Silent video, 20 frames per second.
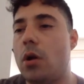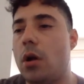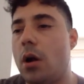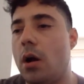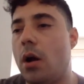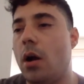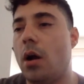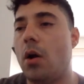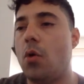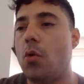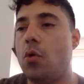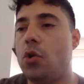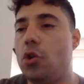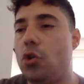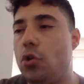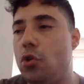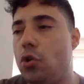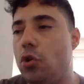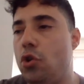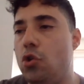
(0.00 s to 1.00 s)

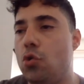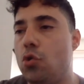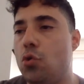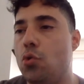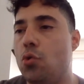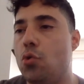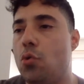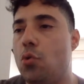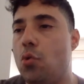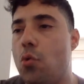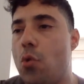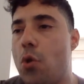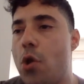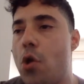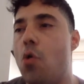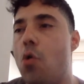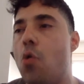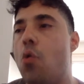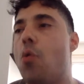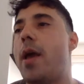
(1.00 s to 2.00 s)

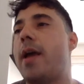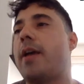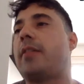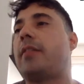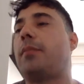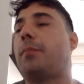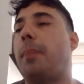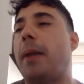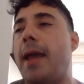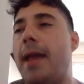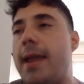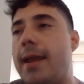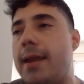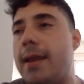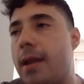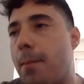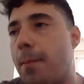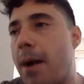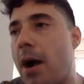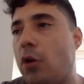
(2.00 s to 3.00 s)
will
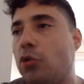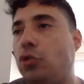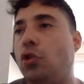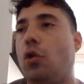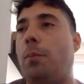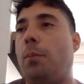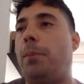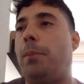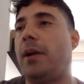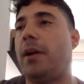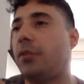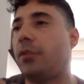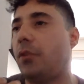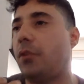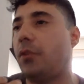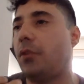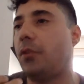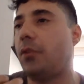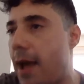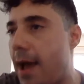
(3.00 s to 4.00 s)
explain about your
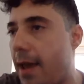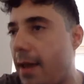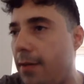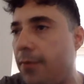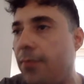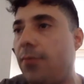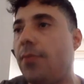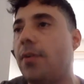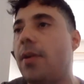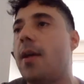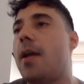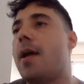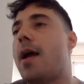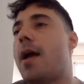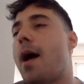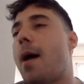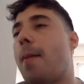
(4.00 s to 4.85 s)
personal life,